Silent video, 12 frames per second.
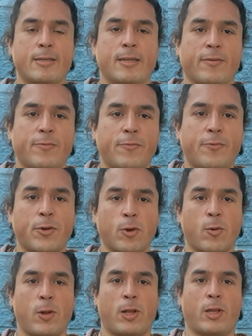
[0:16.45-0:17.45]
The
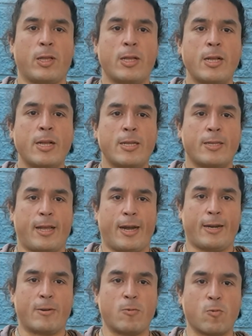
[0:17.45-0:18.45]
fuel that